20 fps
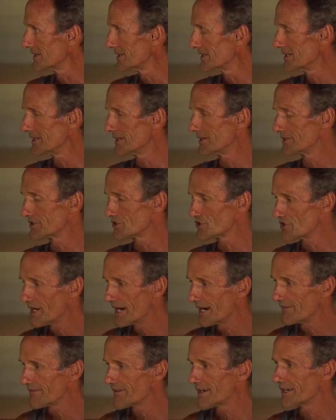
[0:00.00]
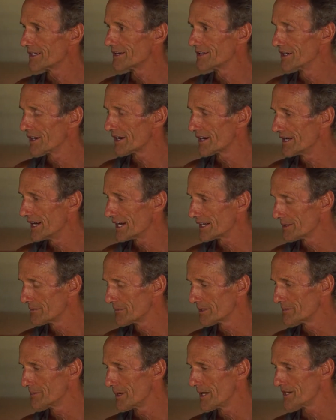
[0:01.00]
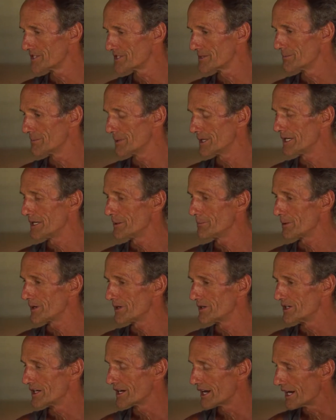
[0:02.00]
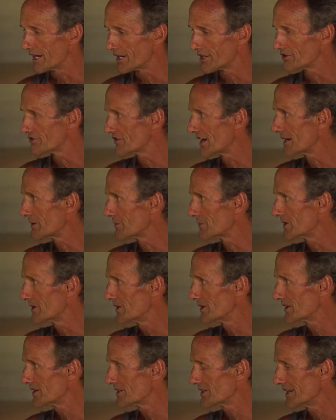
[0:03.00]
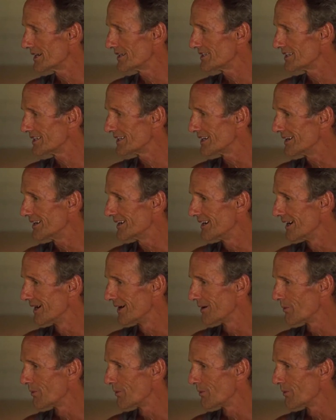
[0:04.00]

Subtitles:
You know, you're traveling and you're connecting with amazing people and you're getting great work done, you know.